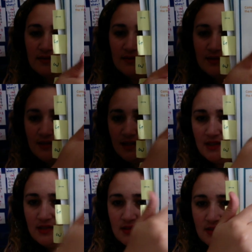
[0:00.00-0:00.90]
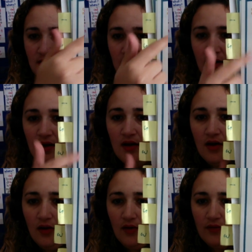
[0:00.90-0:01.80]
the needs
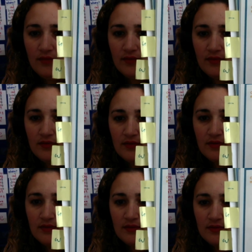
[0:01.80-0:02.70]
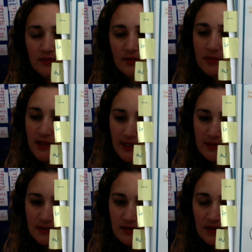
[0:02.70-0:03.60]
of the
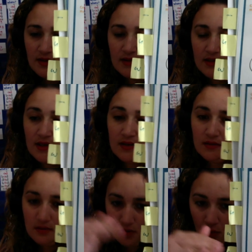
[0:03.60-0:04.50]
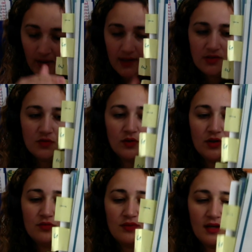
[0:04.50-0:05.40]
plant. And again, go back to what
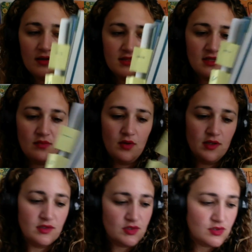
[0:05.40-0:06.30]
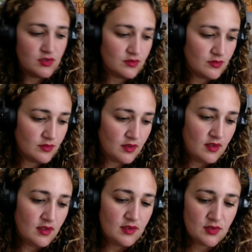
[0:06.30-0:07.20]
you read on day 1 and 2
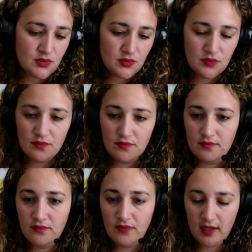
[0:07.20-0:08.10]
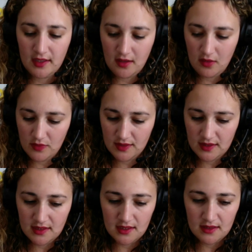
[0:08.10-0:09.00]
to find out what they
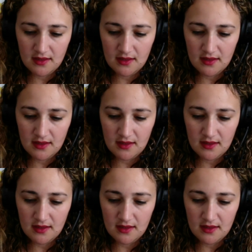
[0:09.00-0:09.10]
need.